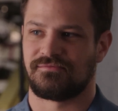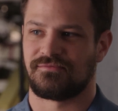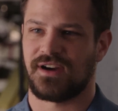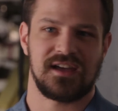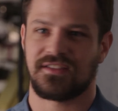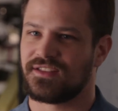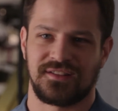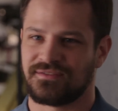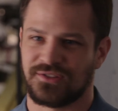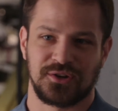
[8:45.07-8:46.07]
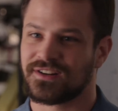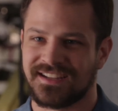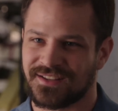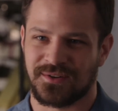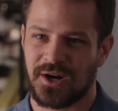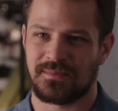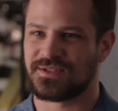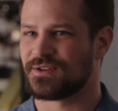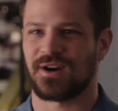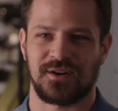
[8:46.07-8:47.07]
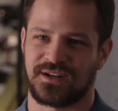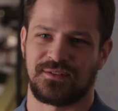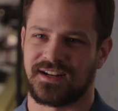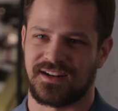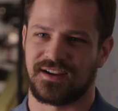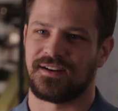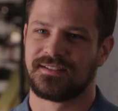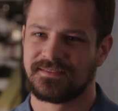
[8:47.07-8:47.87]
rather than learning the ropes, you're already ready to go.